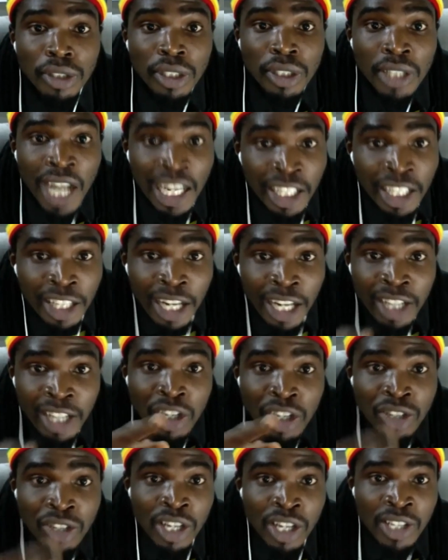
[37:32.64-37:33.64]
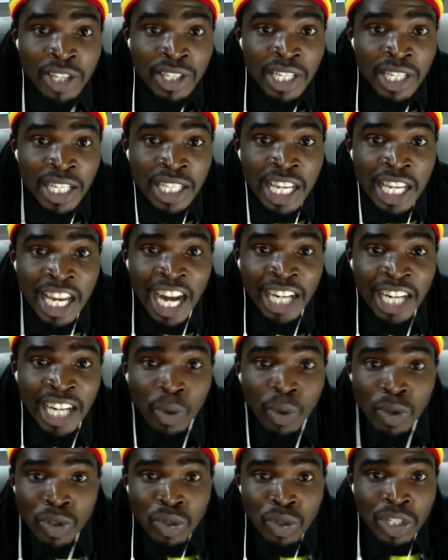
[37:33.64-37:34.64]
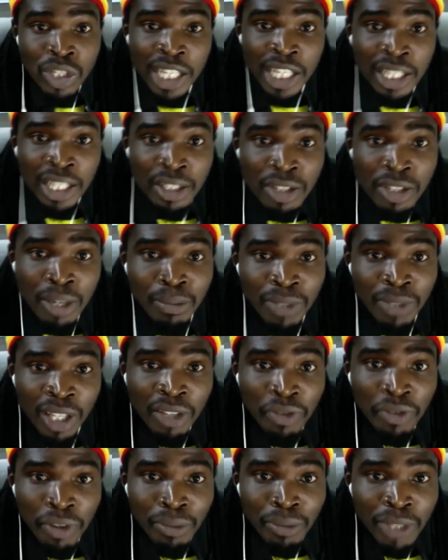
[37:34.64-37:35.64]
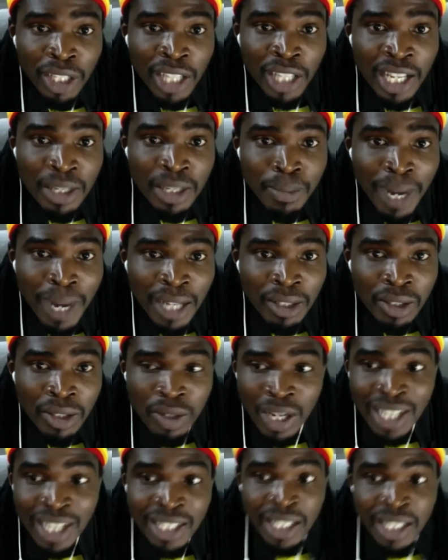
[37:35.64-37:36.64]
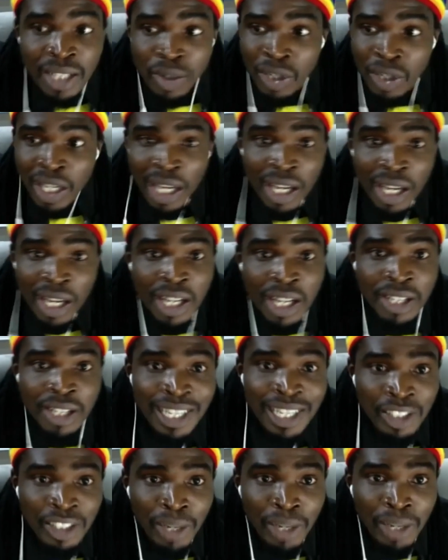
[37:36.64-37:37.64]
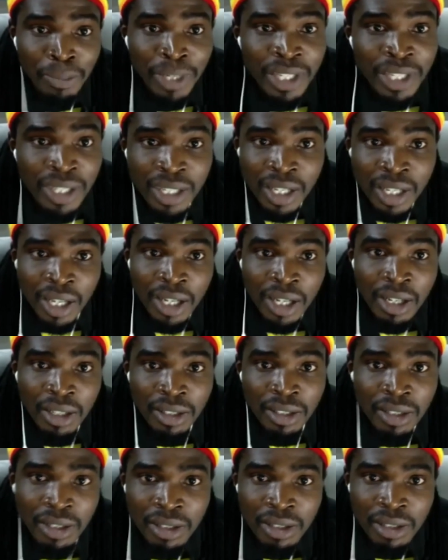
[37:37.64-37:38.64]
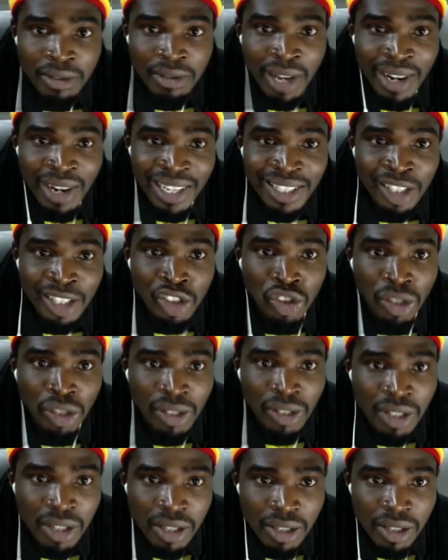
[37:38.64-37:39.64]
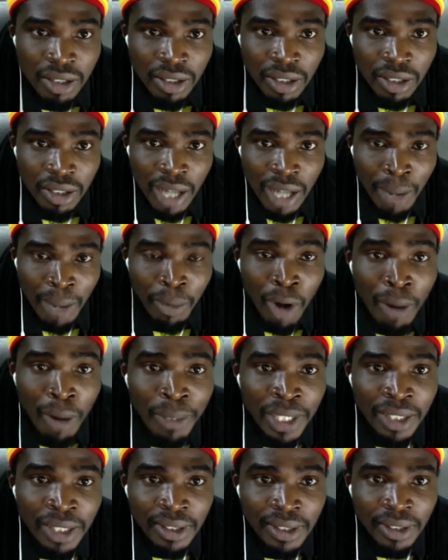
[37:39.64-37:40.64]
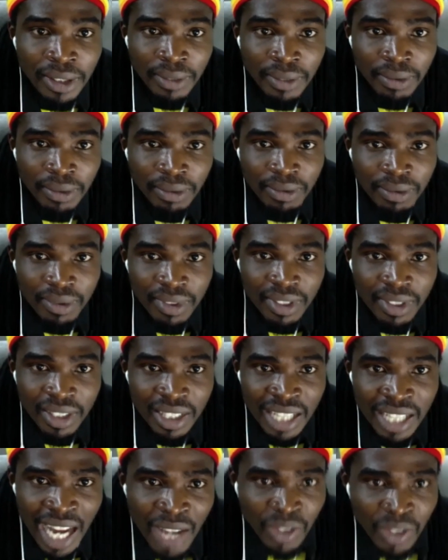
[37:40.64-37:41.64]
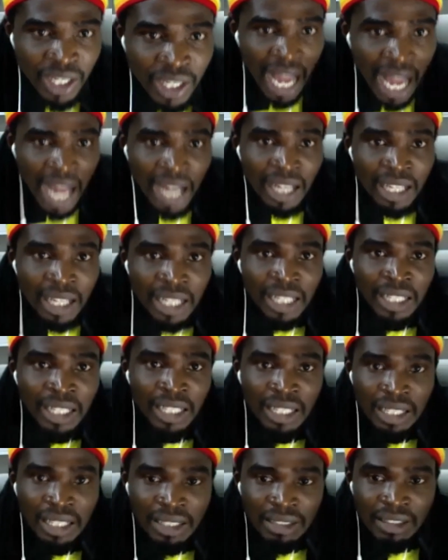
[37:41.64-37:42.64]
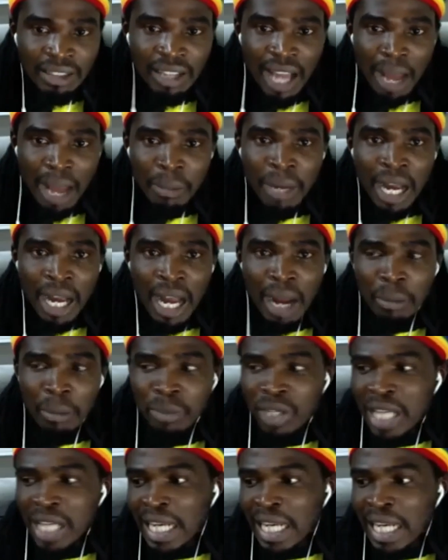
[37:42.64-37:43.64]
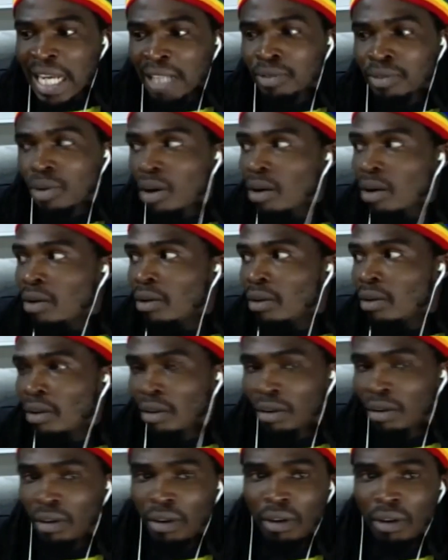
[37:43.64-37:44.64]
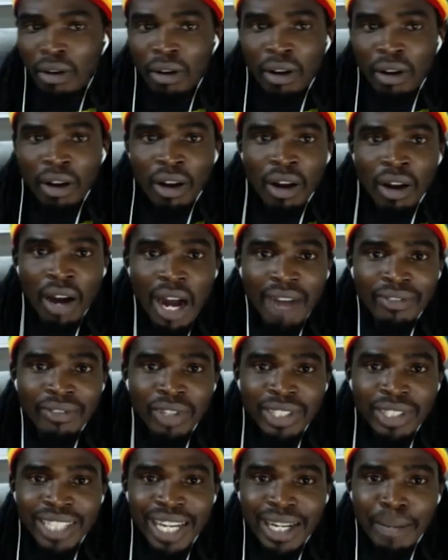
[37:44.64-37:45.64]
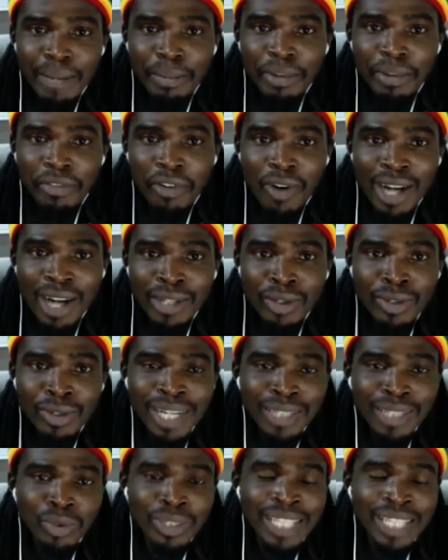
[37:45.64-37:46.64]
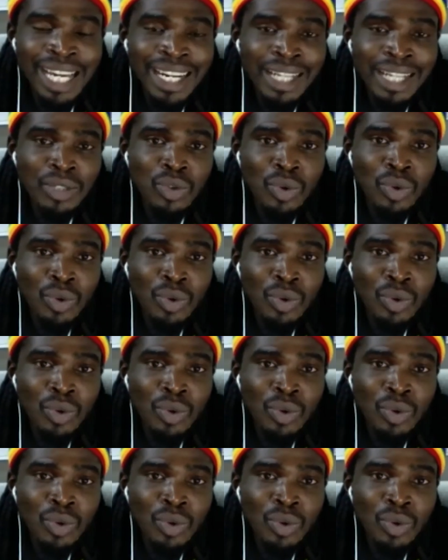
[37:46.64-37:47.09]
And the director is not on set and he wants to take something from the next by star and says, okay, Sandra, please direct this shot. I'm coming. And you say, I'm only an actor. I'm not direct before. I don't know how to direct.